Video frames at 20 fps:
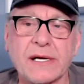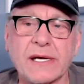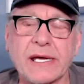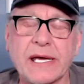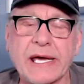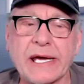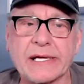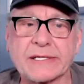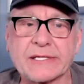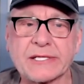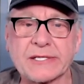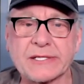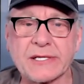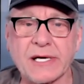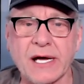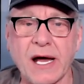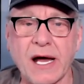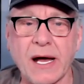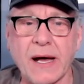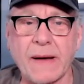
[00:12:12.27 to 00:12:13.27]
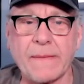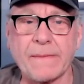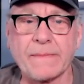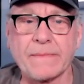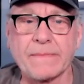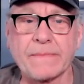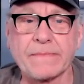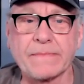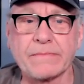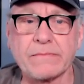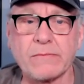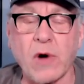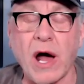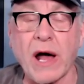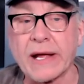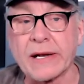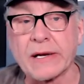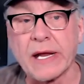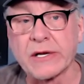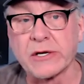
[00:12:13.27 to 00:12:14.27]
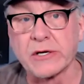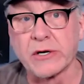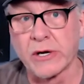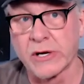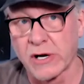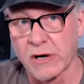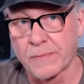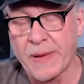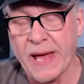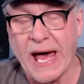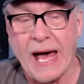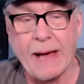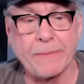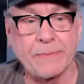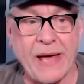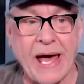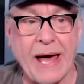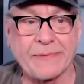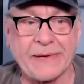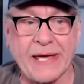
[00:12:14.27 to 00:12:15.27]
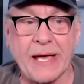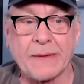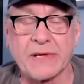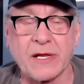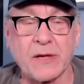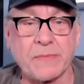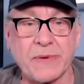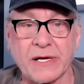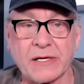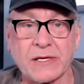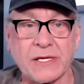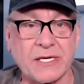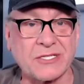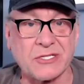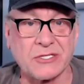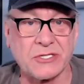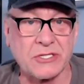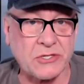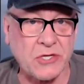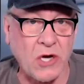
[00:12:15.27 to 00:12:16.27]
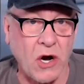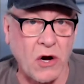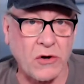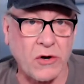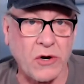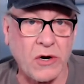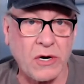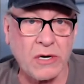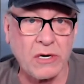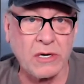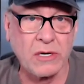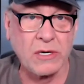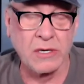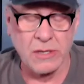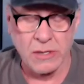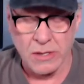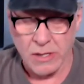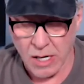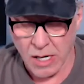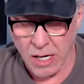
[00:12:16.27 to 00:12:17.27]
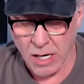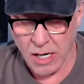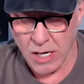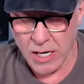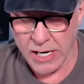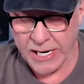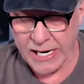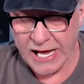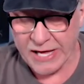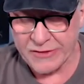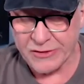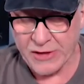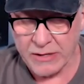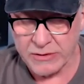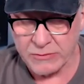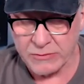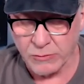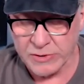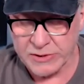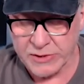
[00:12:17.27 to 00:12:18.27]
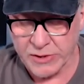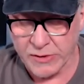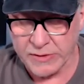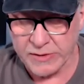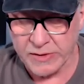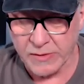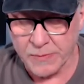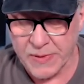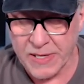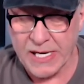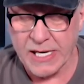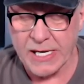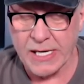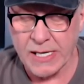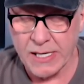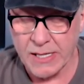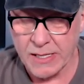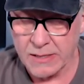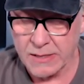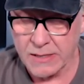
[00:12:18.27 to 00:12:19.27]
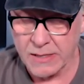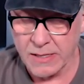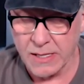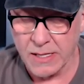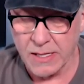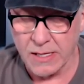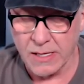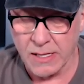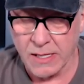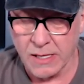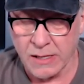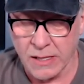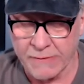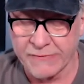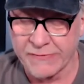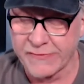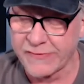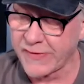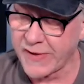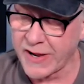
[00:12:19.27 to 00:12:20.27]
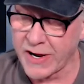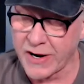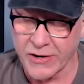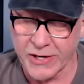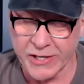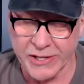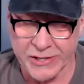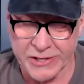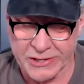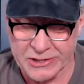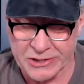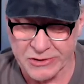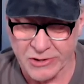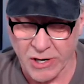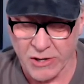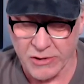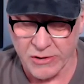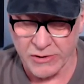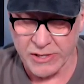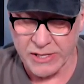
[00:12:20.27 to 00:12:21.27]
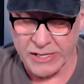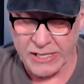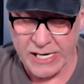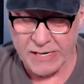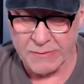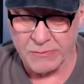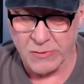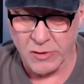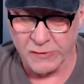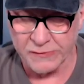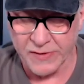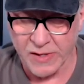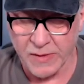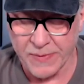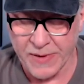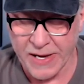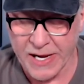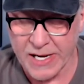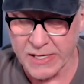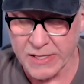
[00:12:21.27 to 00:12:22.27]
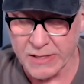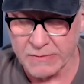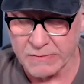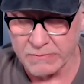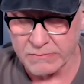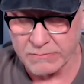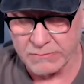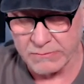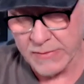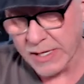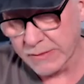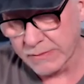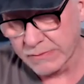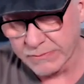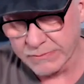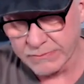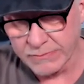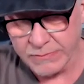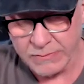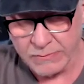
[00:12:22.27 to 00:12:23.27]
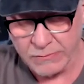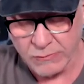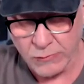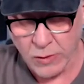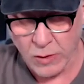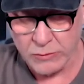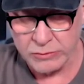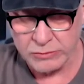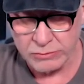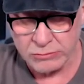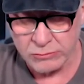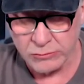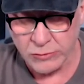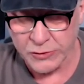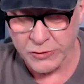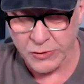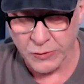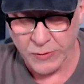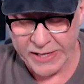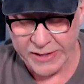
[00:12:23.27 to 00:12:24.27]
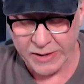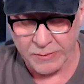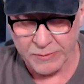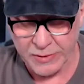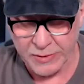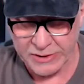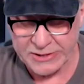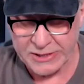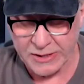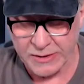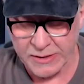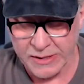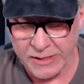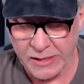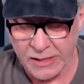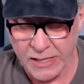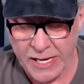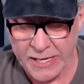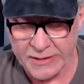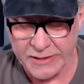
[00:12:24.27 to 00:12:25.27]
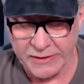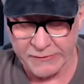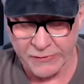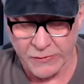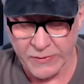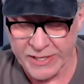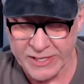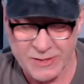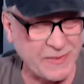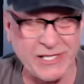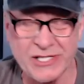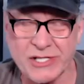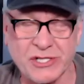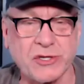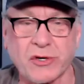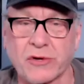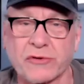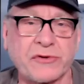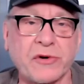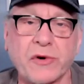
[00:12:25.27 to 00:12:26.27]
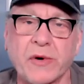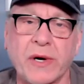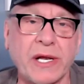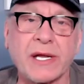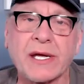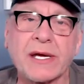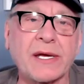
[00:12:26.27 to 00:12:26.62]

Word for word: it's um, well, and, and you'll hear Pap Pap came to the big leagues as a starter, uh, and I thought was going to be a, a, a very good starter, and, and moved to the pen and and wrote wrote the record books in, in a lot of different ways. But you just don't do it.